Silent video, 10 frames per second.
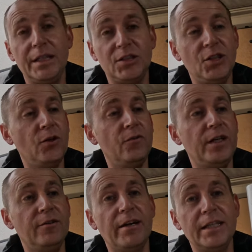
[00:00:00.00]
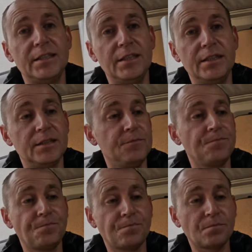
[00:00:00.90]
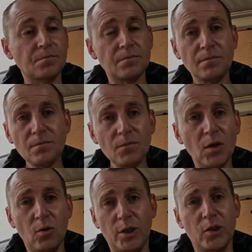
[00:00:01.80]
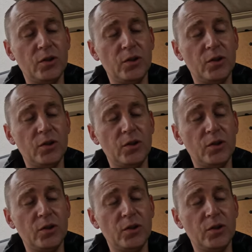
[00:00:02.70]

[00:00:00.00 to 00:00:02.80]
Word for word: It's UV rated. What